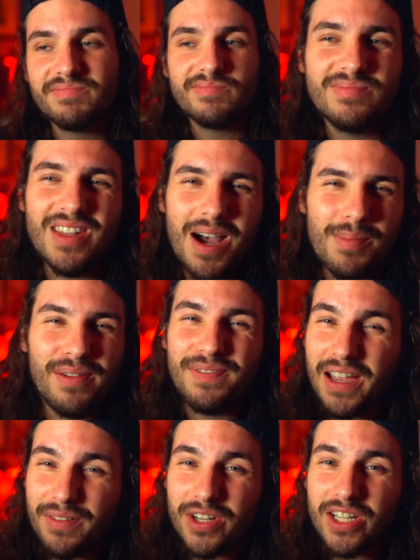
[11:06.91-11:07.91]
Not my
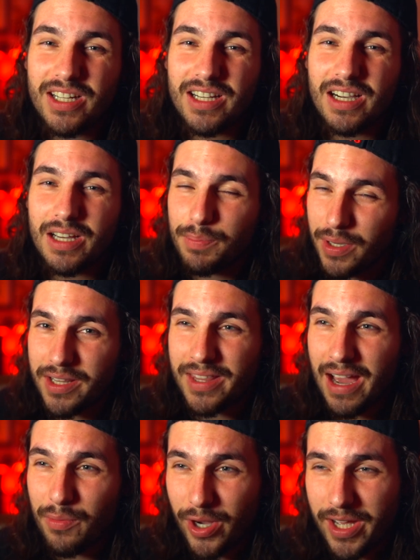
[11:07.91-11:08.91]
favorite, I'd put it
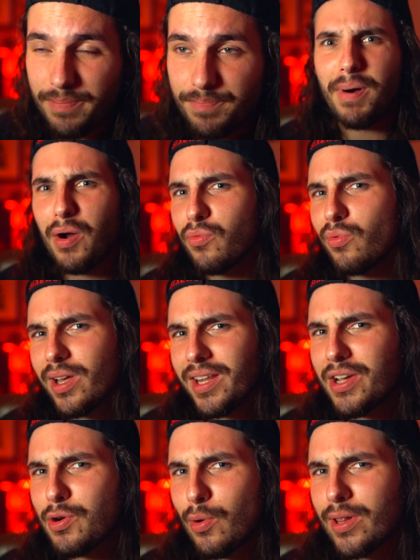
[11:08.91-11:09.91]
that way, but
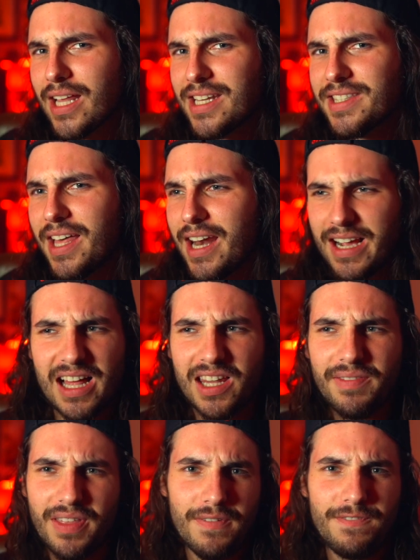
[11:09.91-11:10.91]
really cool aesthetic. I
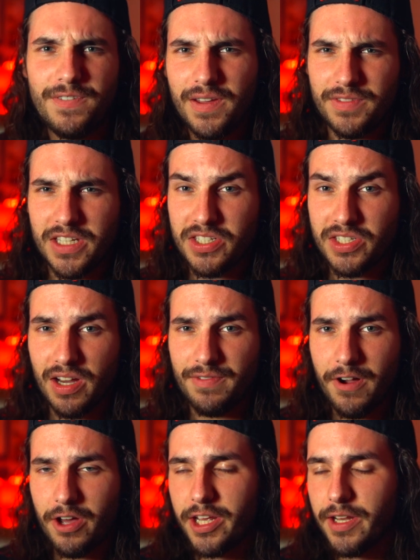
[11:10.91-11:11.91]
love the 50s
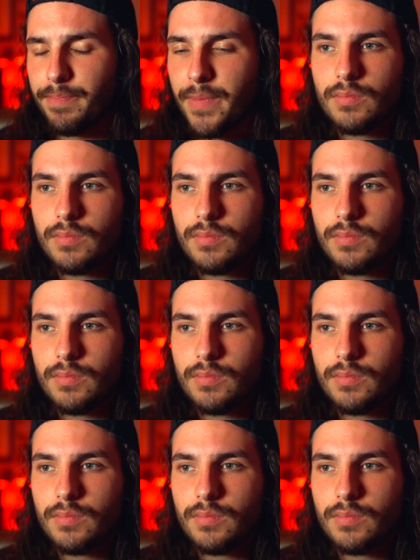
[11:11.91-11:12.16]
stuff on it.